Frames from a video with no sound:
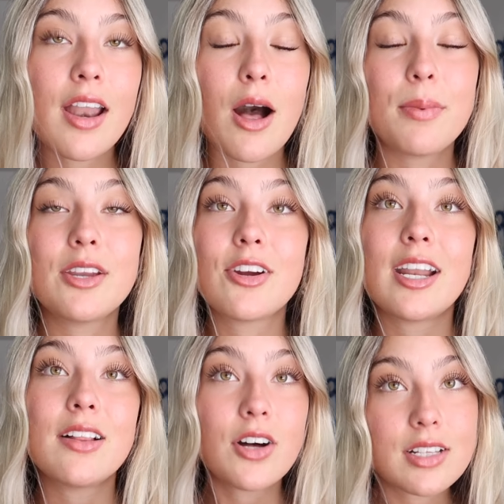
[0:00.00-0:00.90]
I'll be
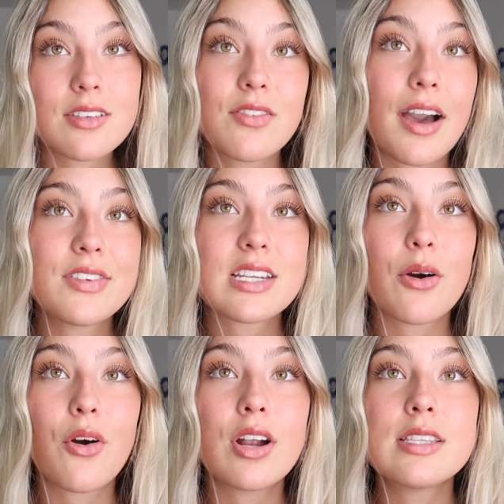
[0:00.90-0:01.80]
creating lots of
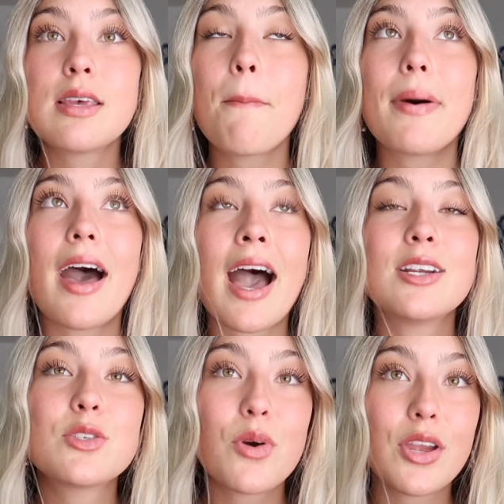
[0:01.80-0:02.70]
lifestyle content, but I
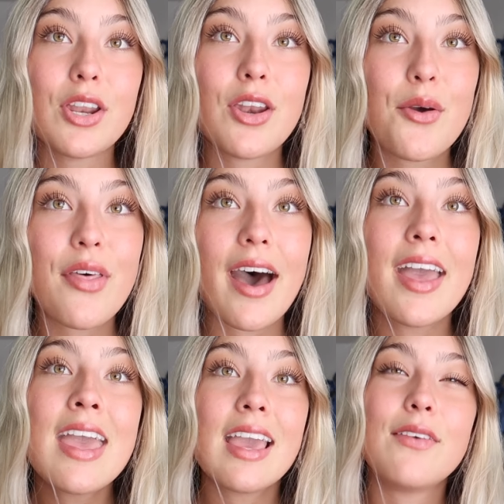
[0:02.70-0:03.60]
just want you to know that
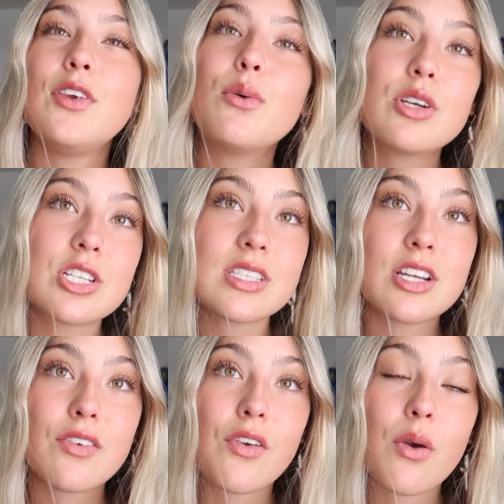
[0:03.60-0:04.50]
if you were just
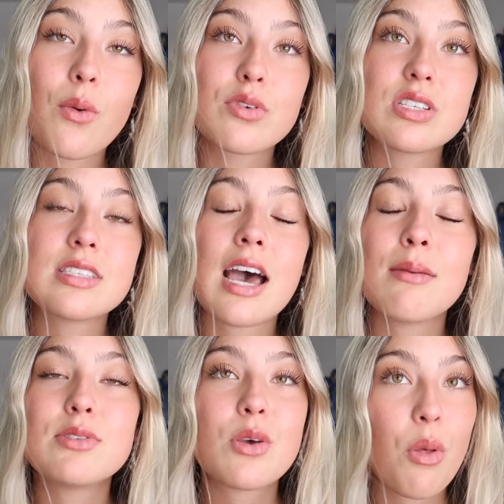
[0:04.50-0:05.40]
here for the horses,
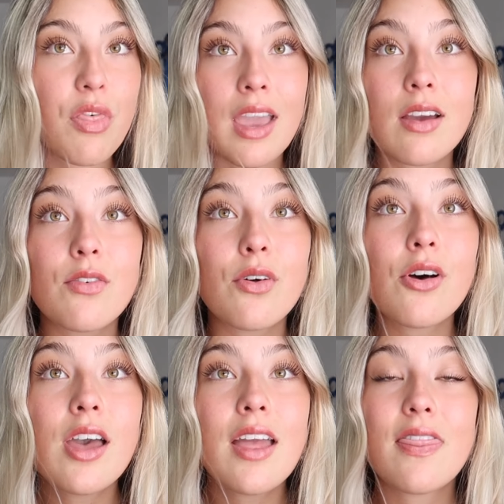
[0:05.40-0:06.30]
I'm so
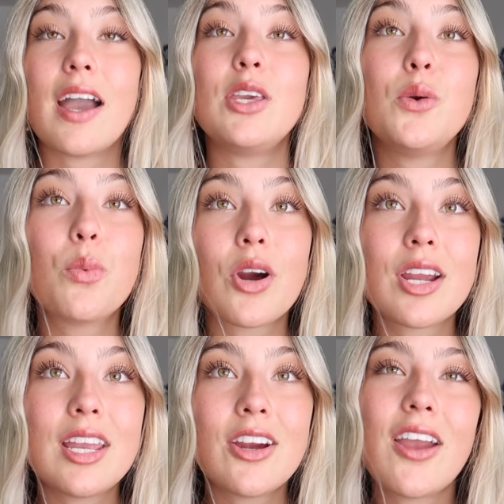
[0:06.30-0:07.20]
thankful that you were
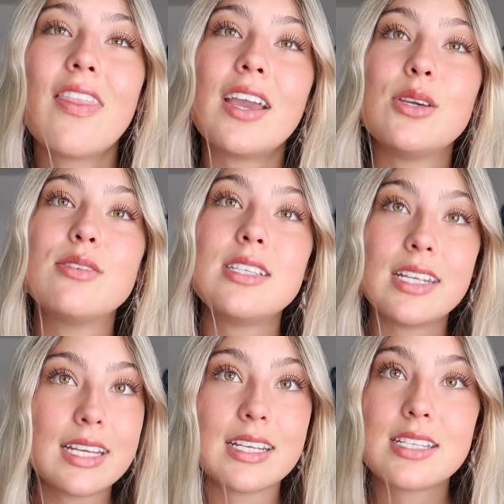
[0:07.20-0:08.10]
here and that you
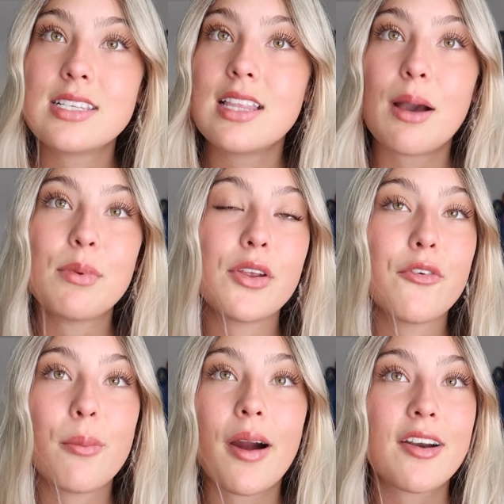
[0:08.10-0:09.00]
did get to see that
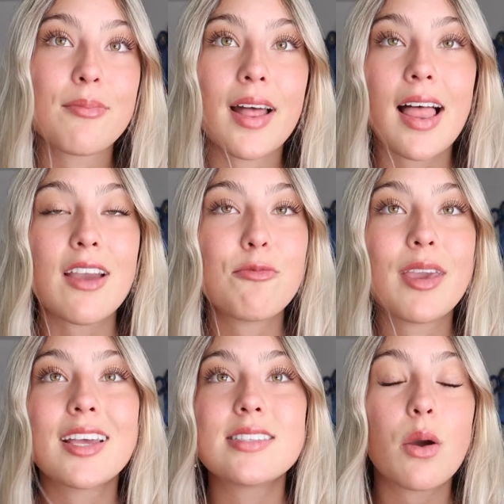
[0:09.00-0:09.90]
beautiful part of my life,
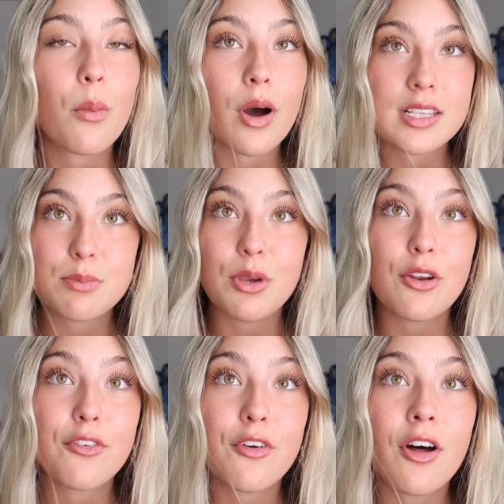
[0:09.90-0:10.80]
because it was
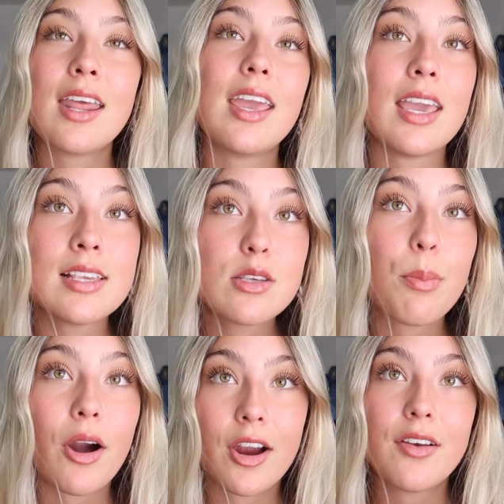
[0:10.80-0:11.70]
beautiful and it is a
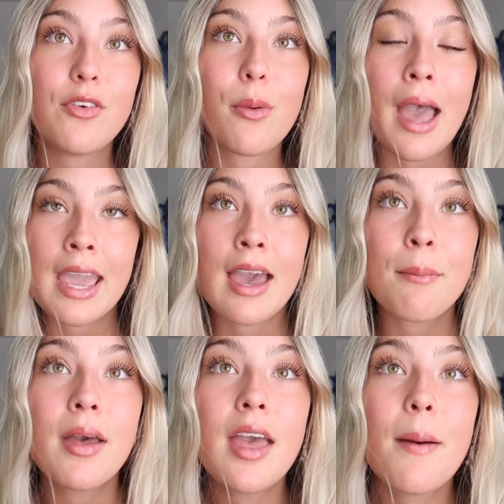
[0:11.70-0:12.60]
part of who I
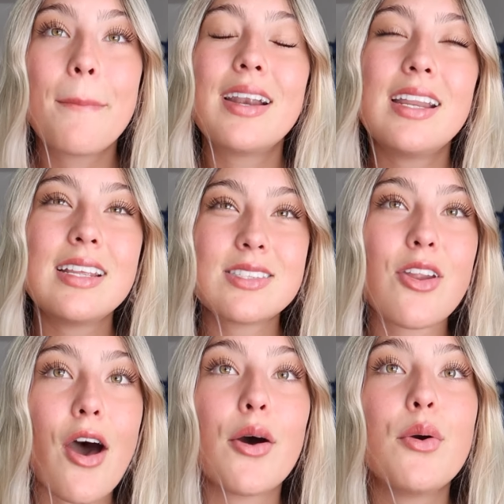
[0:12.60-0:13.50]
am, but it is
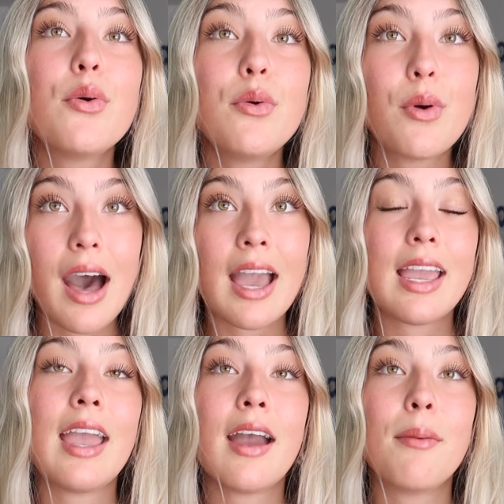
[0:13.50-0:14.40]
not who I
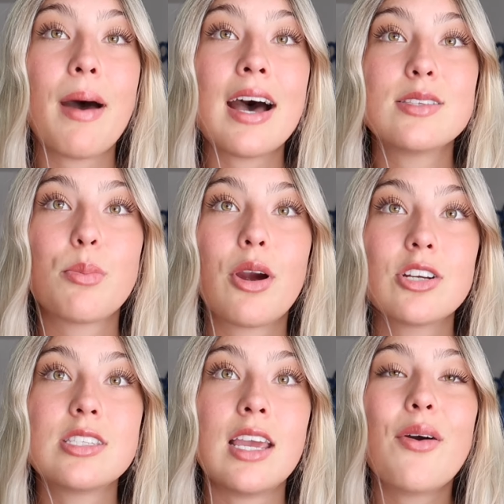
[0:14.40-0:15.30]
am as a
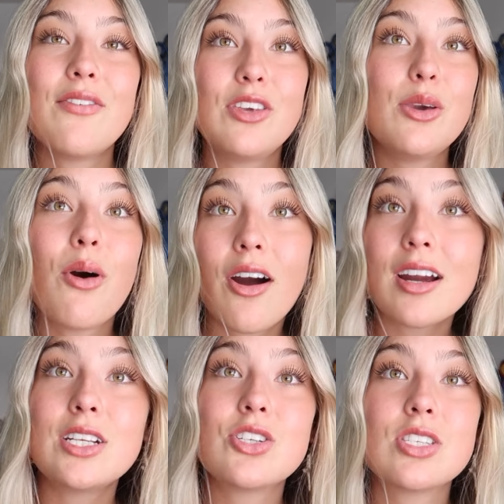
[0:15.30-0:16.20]
person. So if you are
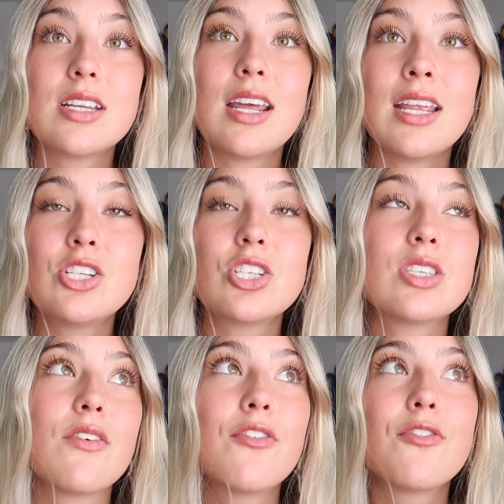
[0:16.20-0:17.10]
interested in
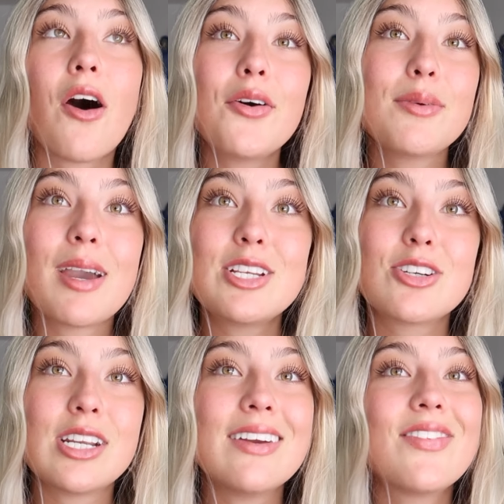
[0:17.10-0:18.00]
just following my
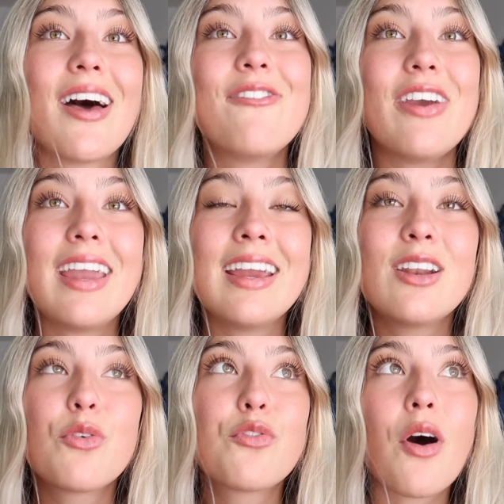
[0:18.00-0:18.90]
journey of life
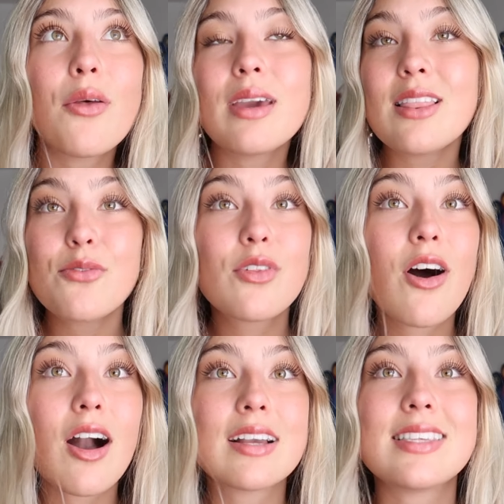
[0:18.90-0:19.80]
and following the
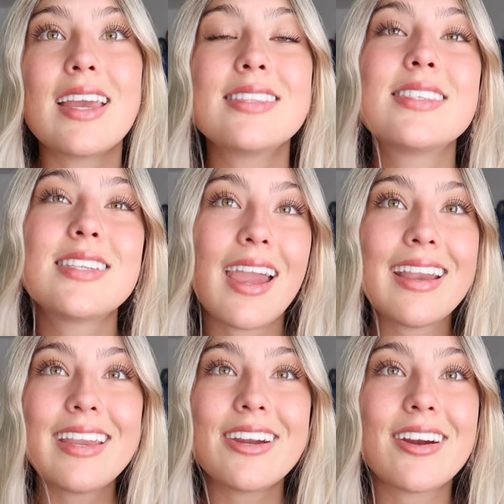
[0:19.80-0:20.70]
vlogs and
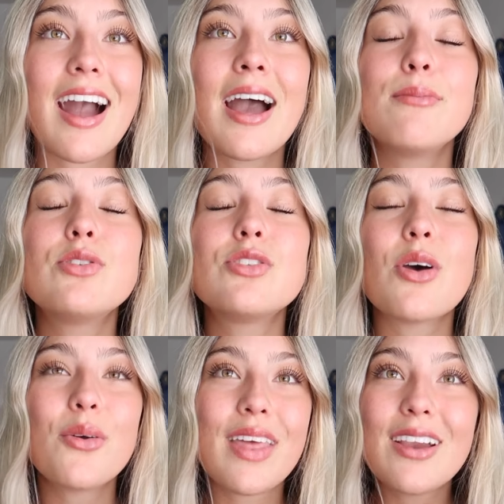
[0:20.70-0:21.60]
staying here, I'm
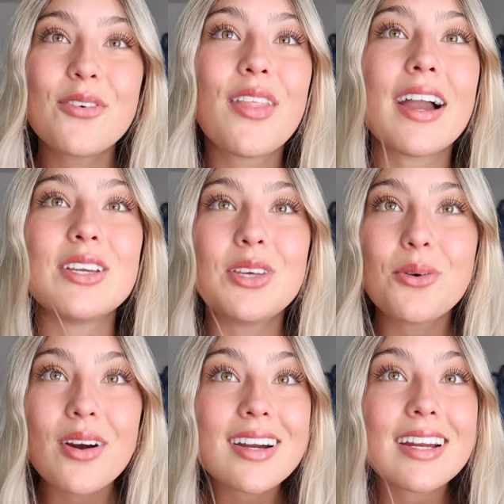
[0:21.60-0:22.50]
so thankful that
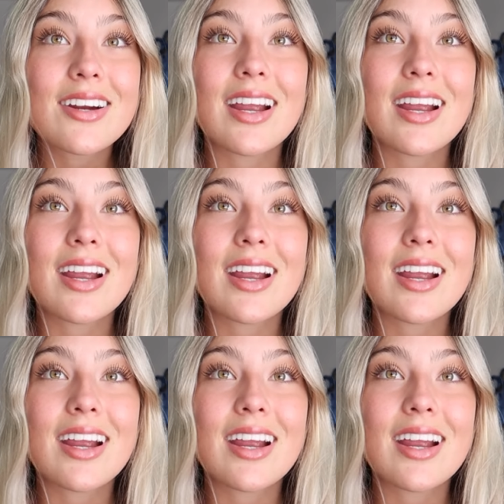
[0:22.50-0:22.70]
you are here.